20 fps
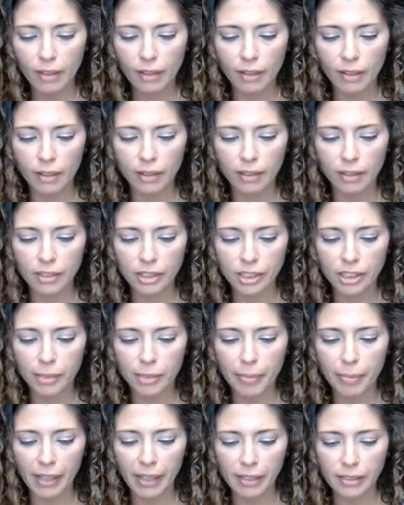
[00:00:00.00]
Just
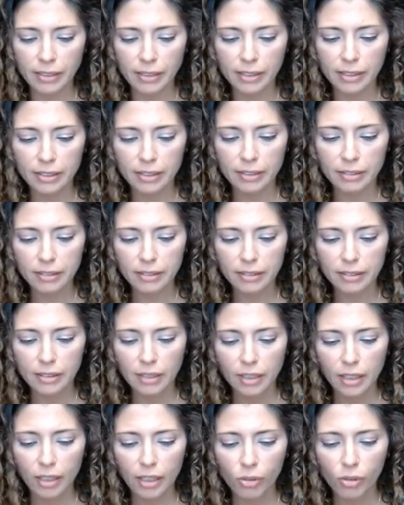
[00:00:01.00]
depends.
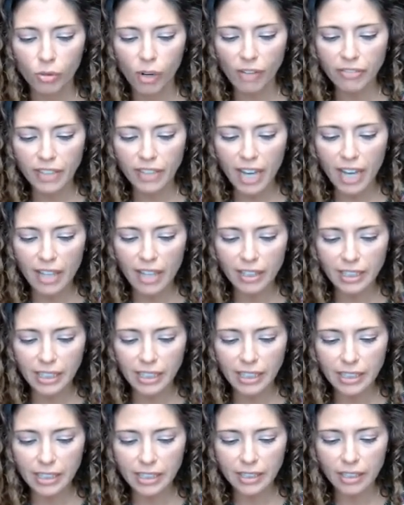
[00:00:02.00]
Rough
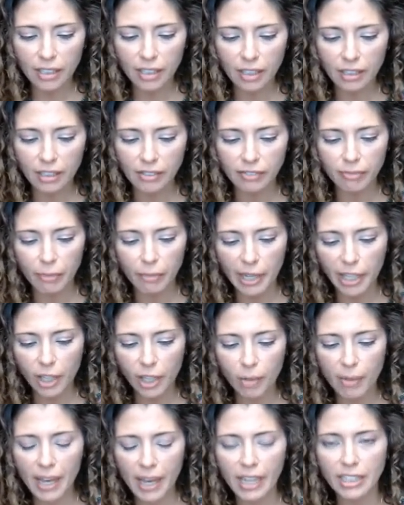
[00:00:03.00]
colonies of
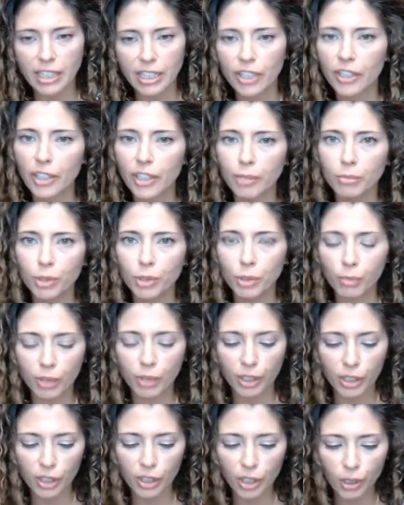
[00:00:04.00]
Mycobacterium
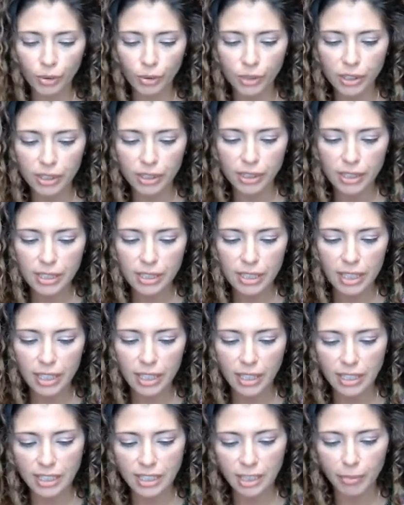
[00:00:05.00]
tuberculosis can
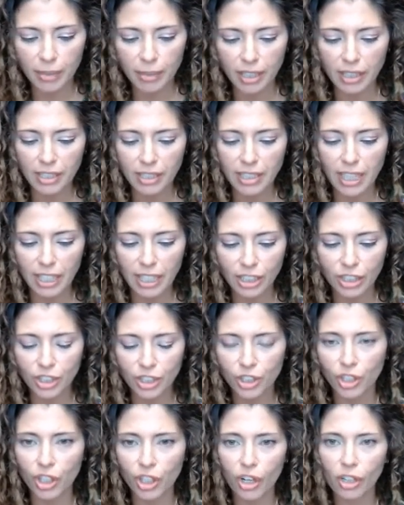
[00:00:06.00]
exhibit a texture
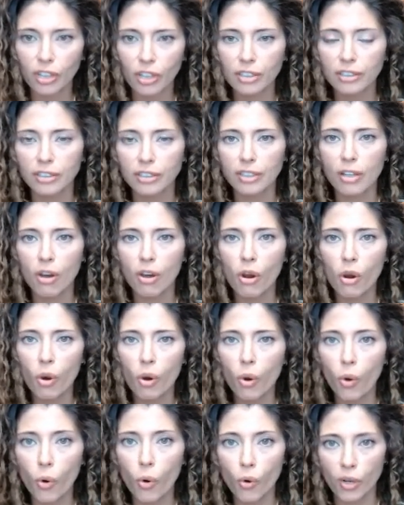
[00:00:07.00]
called
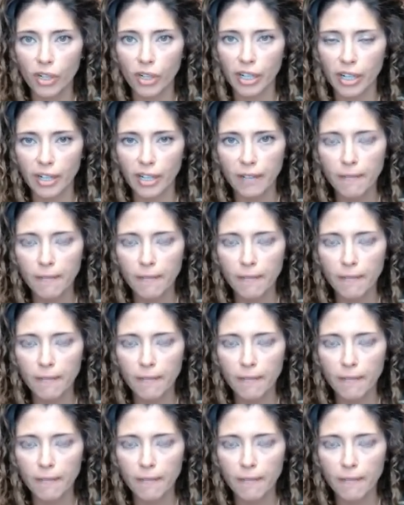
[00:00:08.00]
cording.